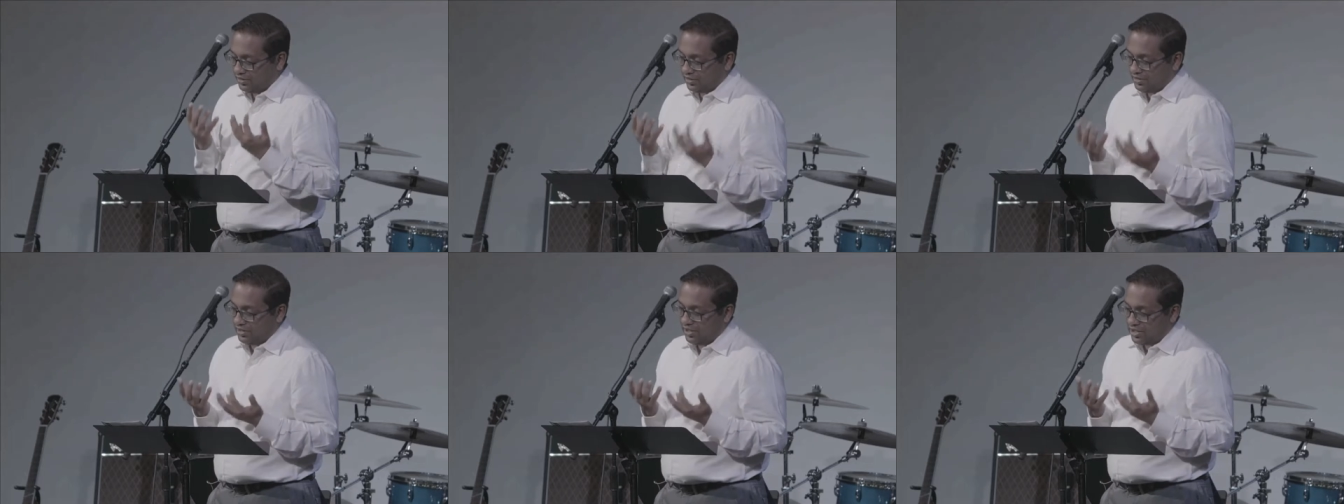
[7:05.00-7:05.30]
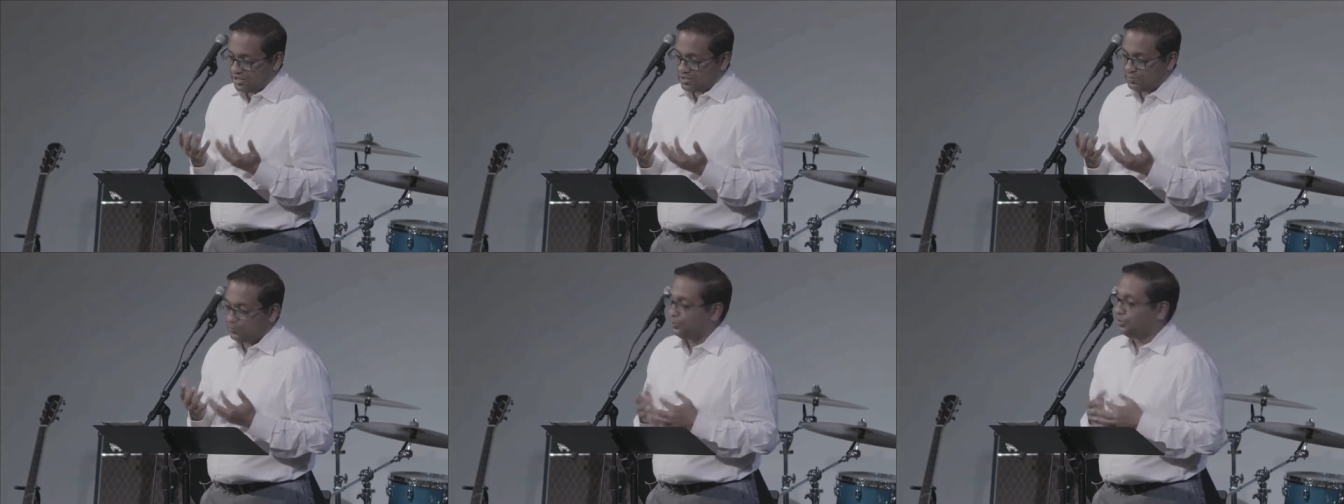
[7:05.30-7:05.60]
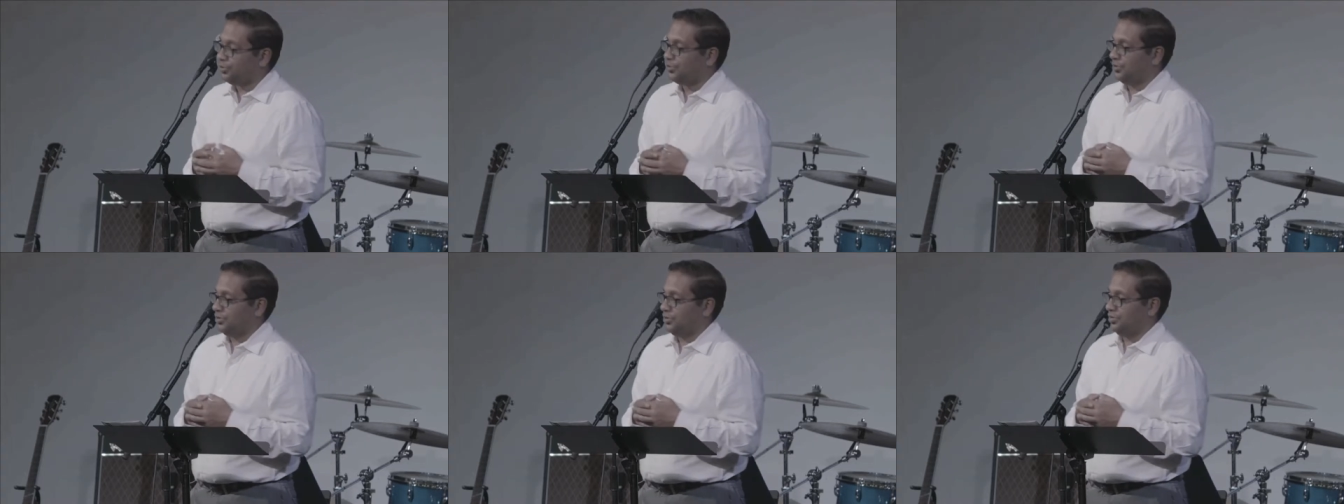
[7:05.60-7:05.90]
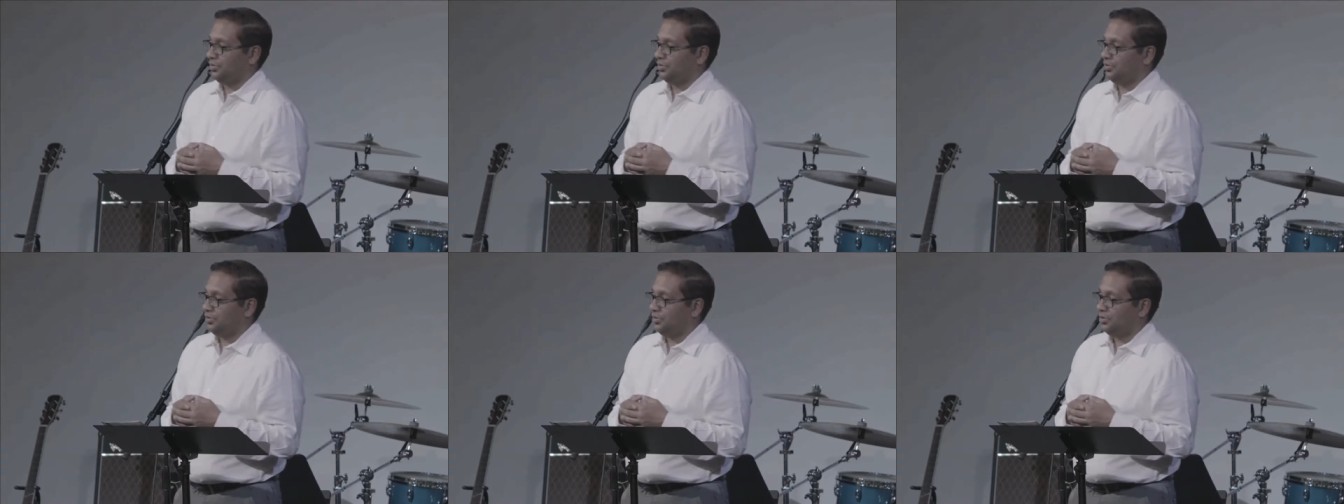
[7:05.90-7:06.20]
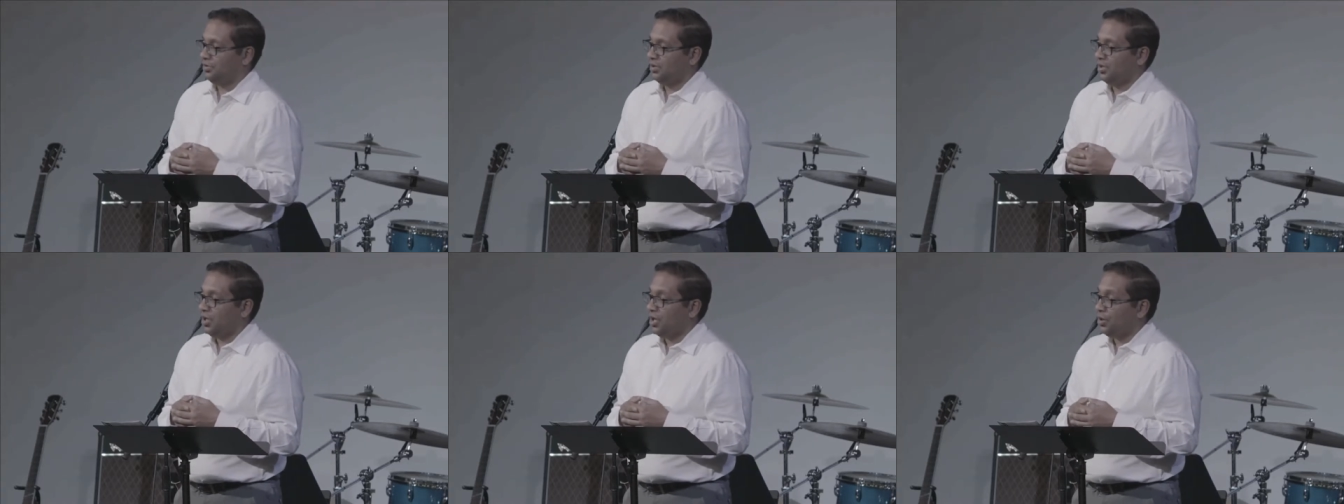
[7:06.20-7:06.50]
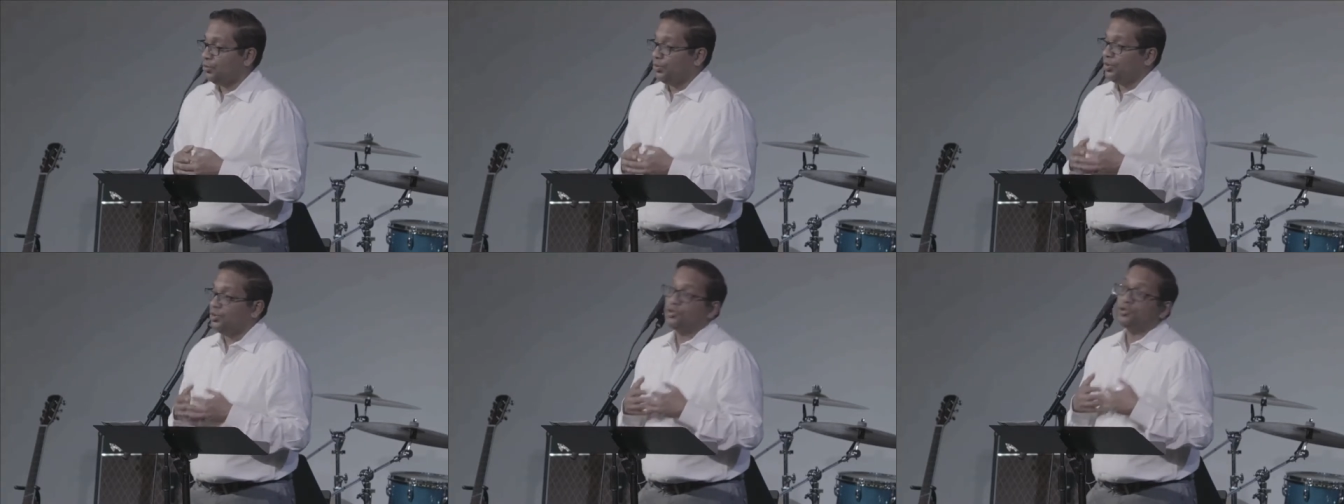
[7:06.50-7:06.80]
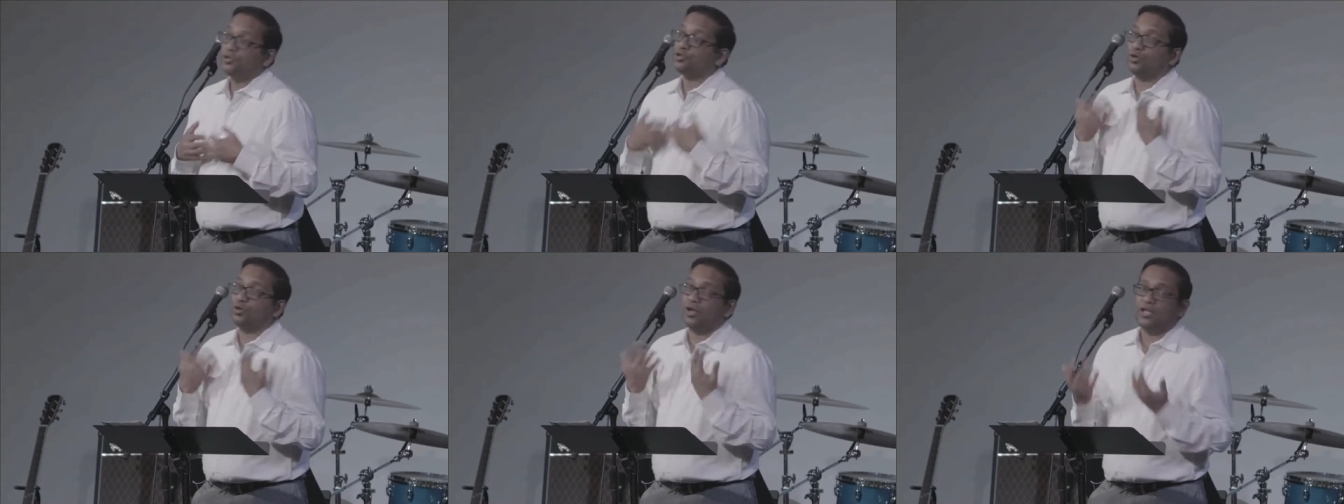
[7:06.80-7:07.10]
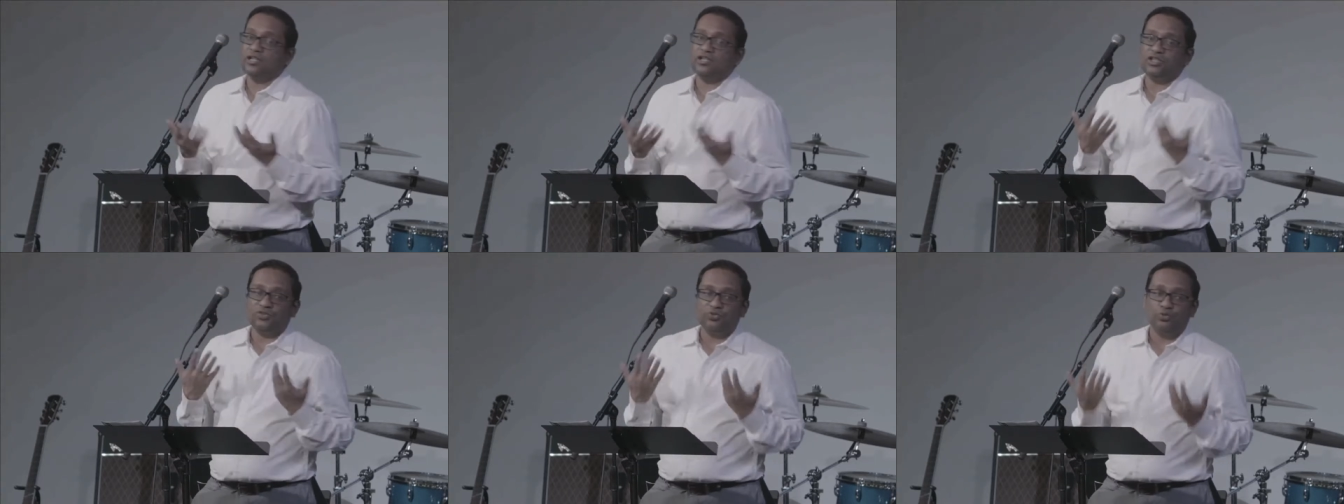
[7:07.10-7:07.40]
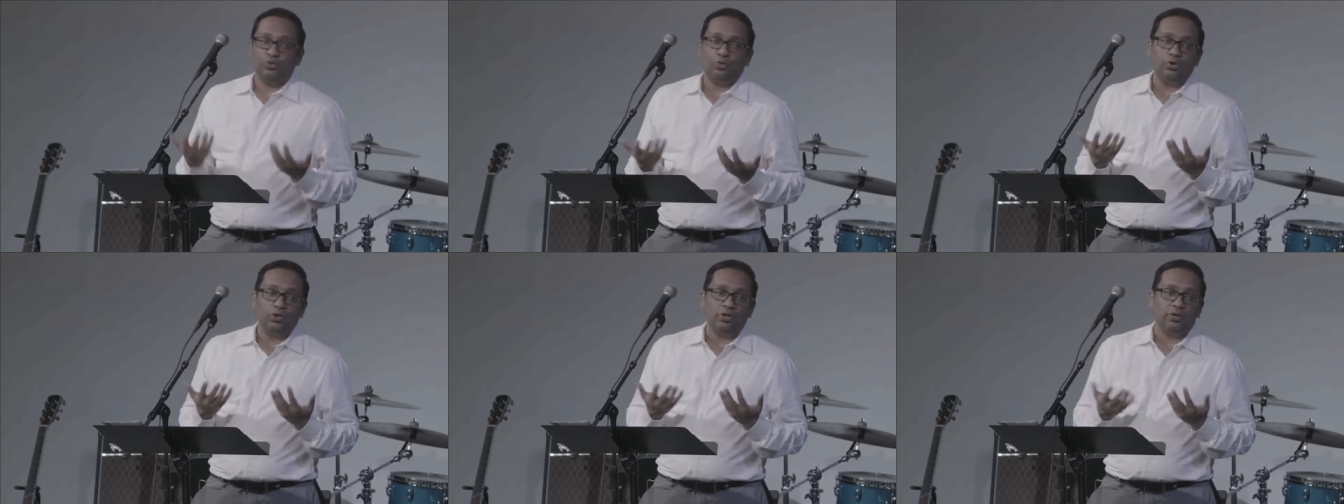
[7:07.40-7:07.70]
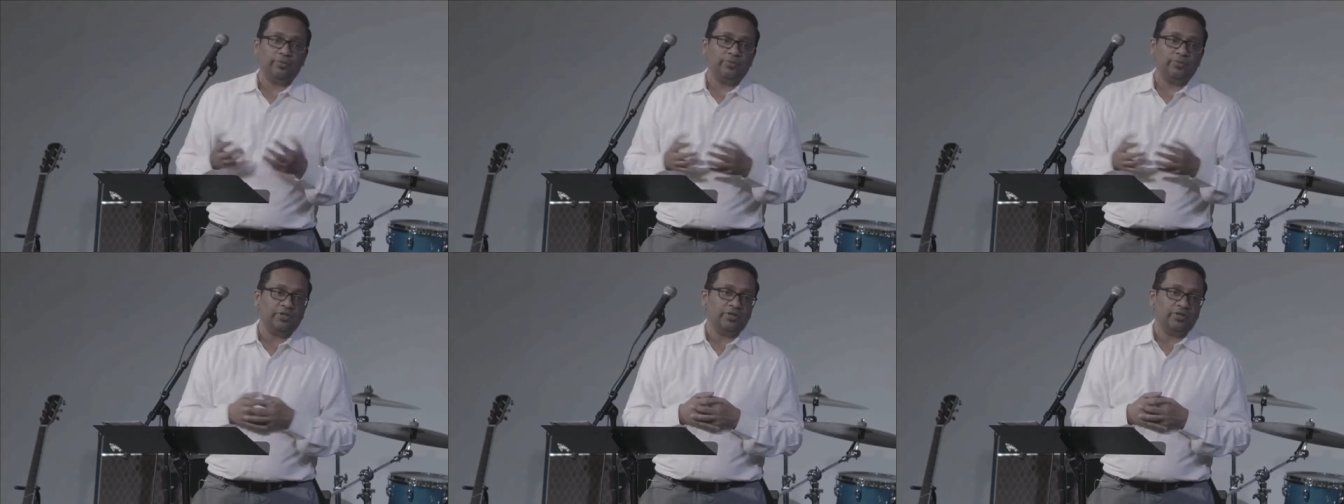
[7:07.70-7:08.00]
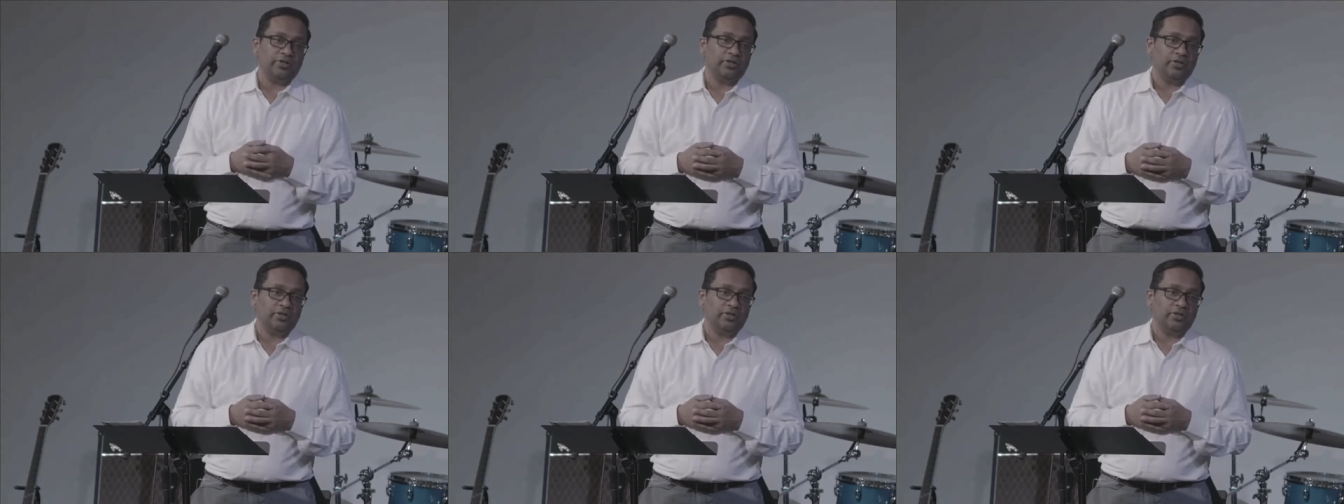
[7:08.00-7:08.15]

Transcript: the gospel, we are transformed